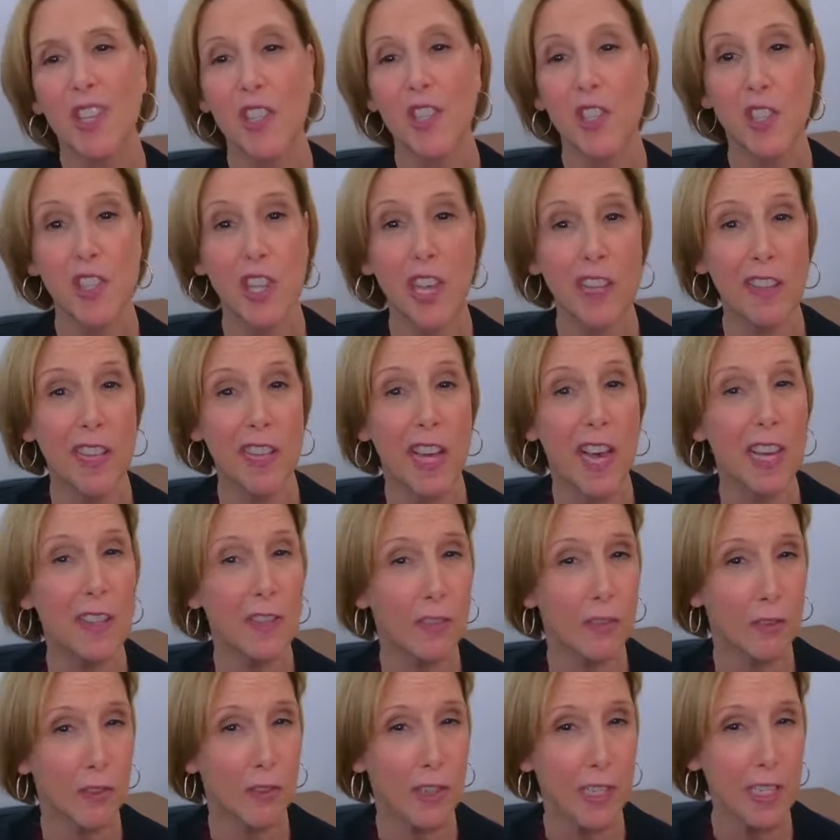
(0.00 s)
Say
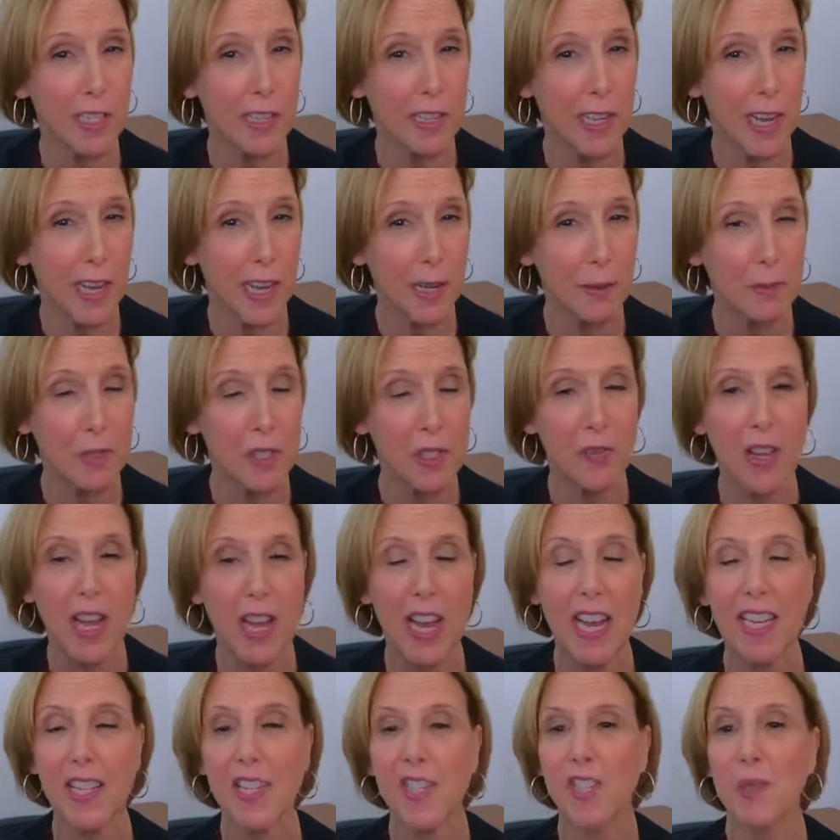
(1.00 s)
that 3 times
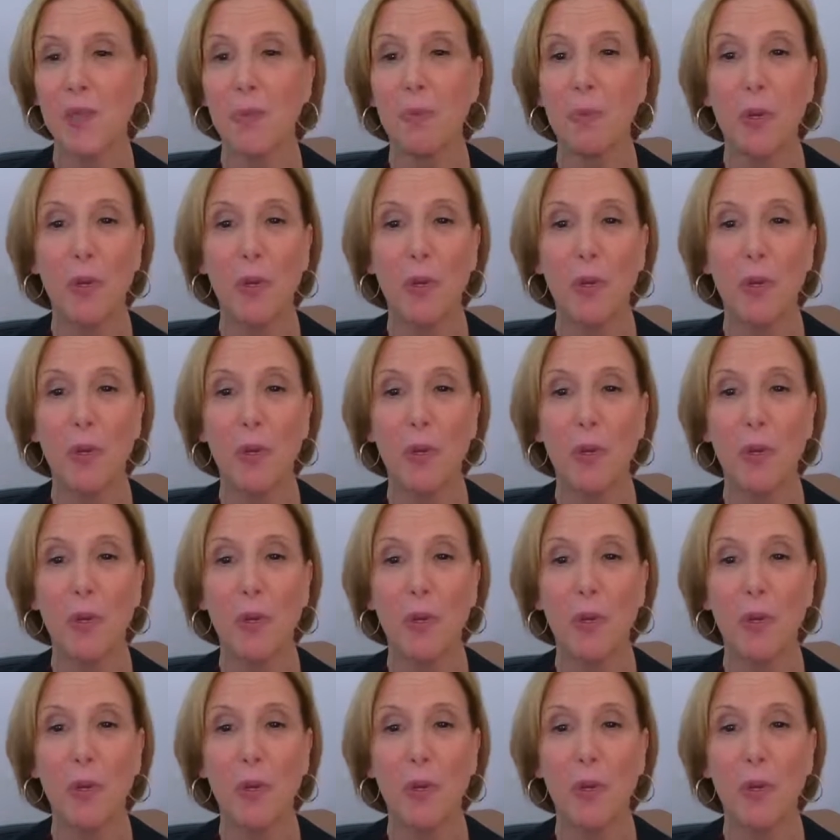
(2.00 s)
fast.